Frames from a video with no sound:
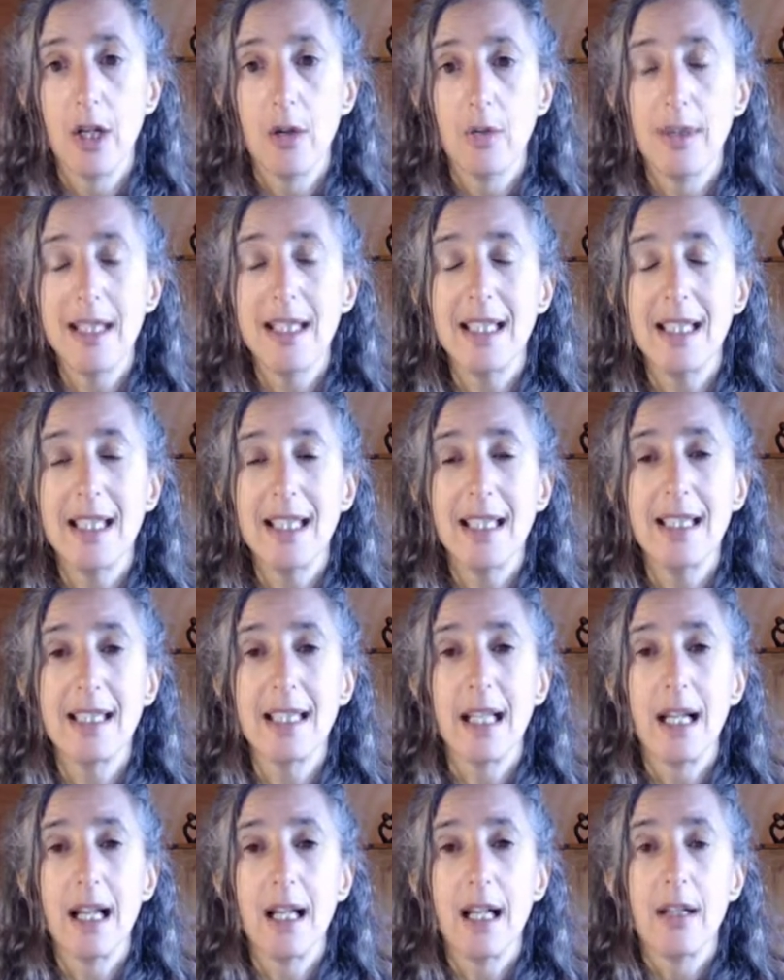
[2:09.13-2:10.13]
which
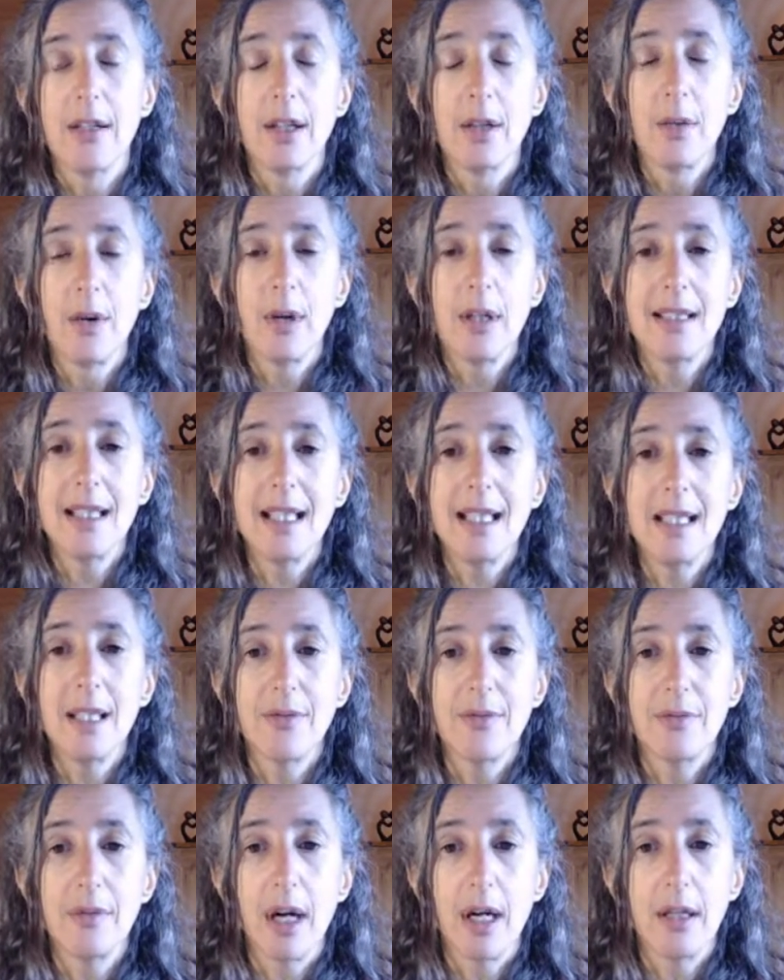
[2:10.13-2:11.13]
is the qualities
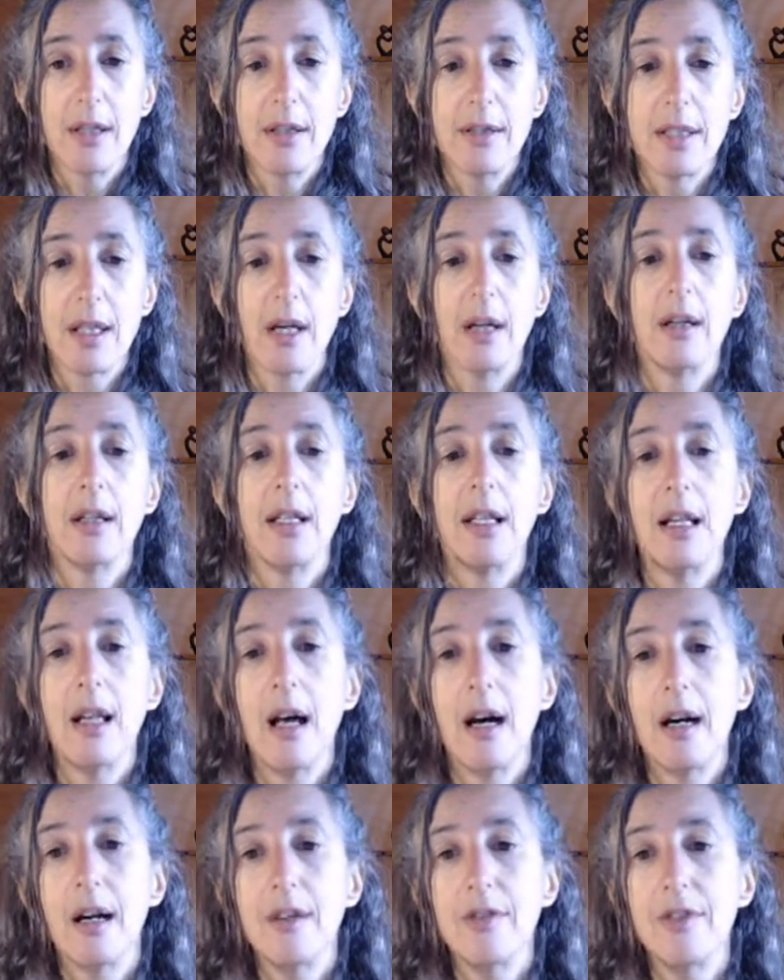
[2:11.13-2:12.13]
of rose are
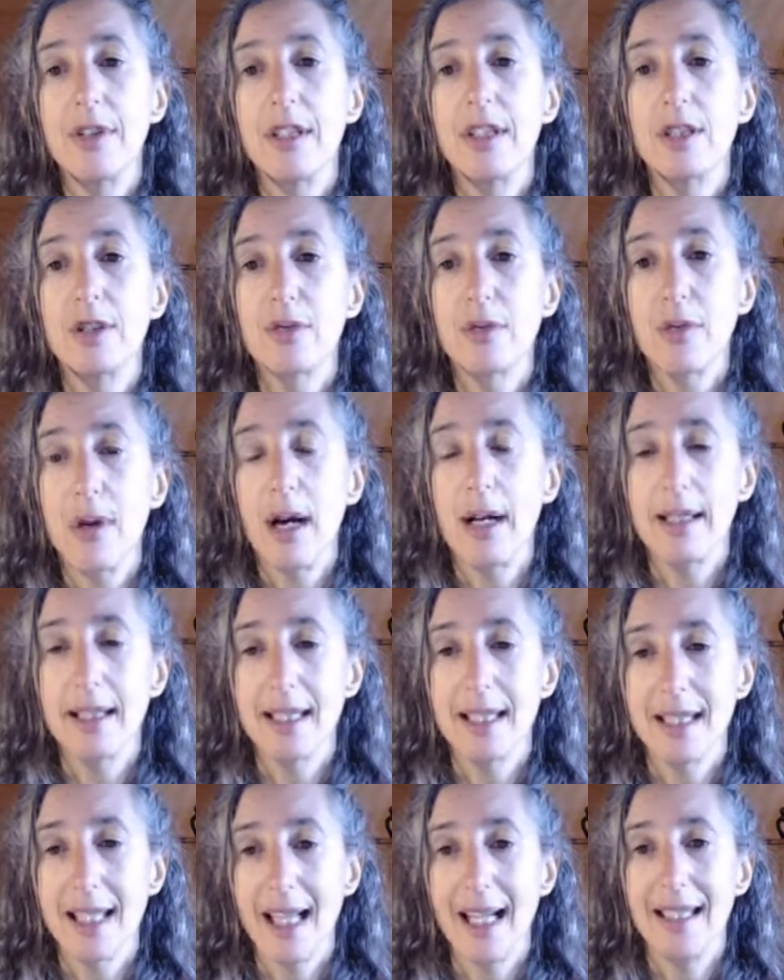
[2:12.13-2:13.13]
love,
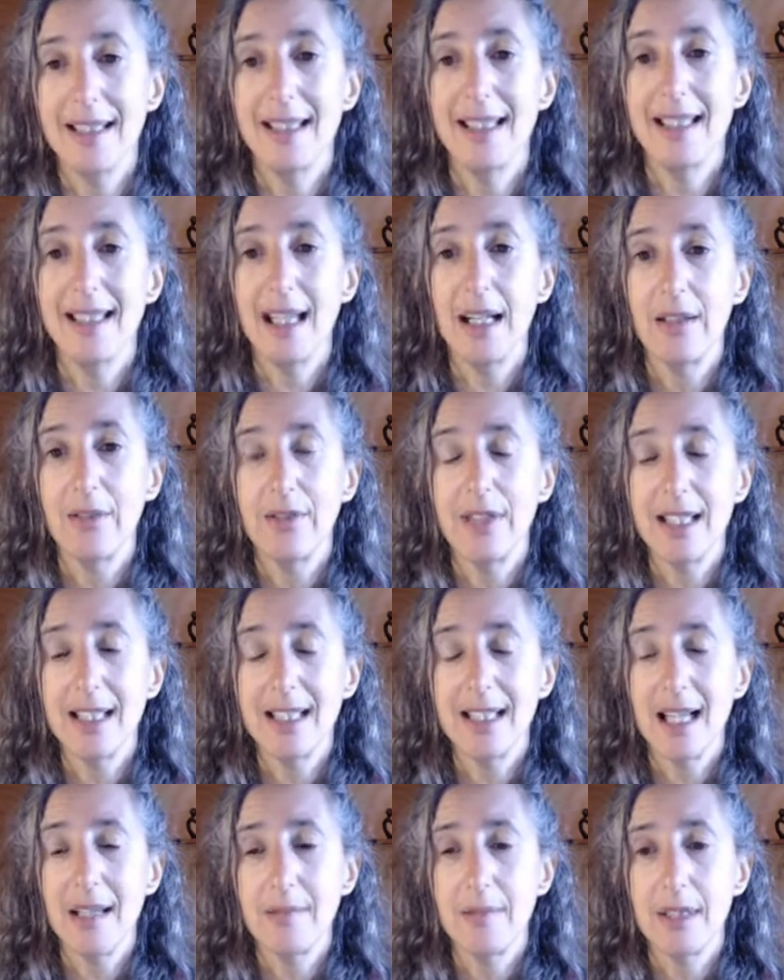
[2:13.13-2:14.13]
trust, and
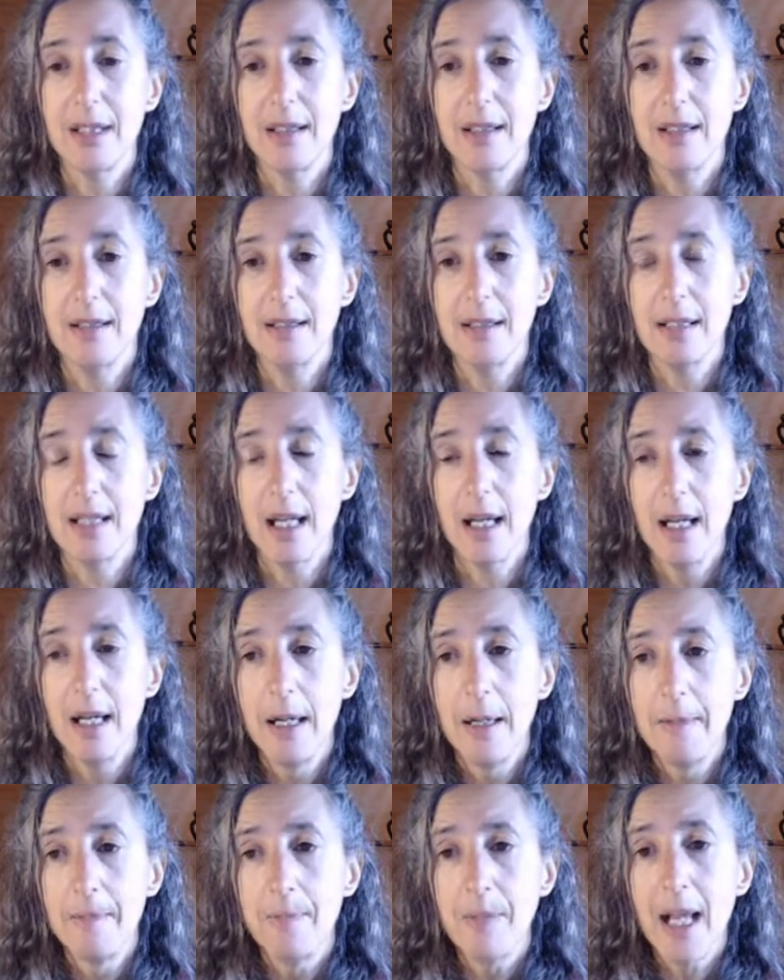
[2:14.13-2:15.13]
self-acceptance.
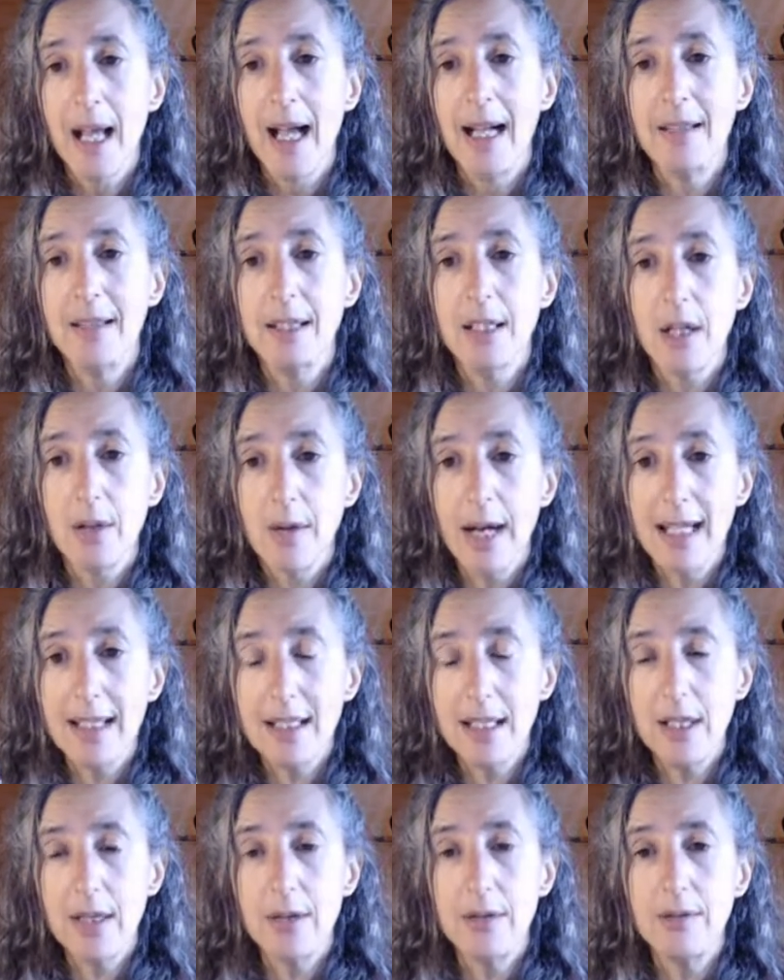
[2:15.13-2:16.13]
And so
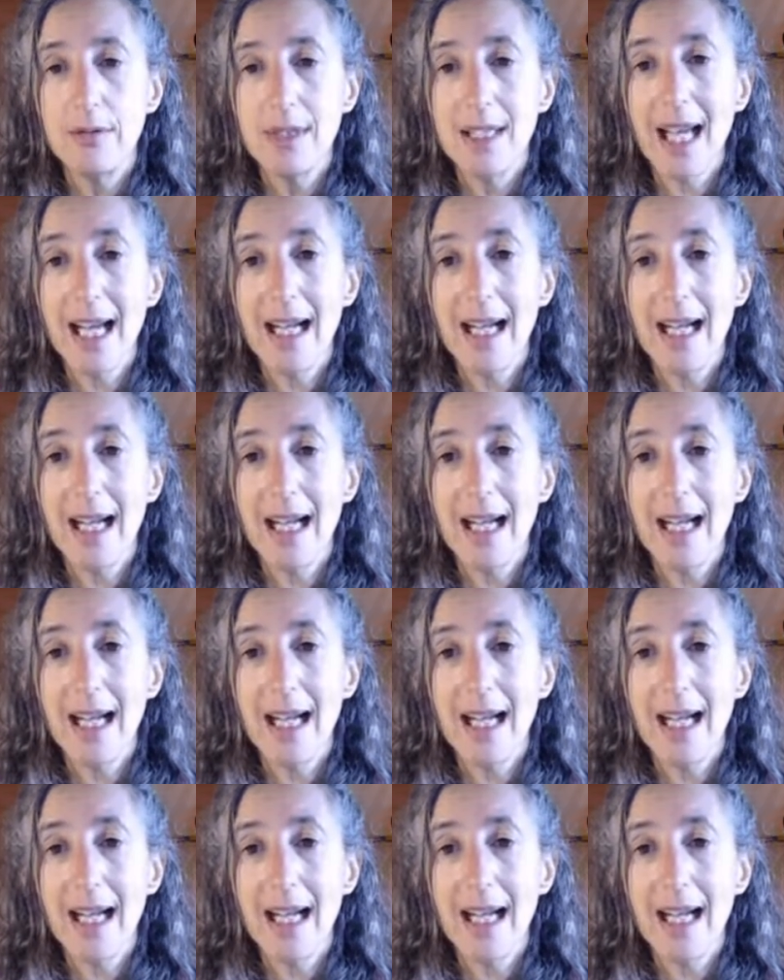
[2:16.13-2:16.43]
as you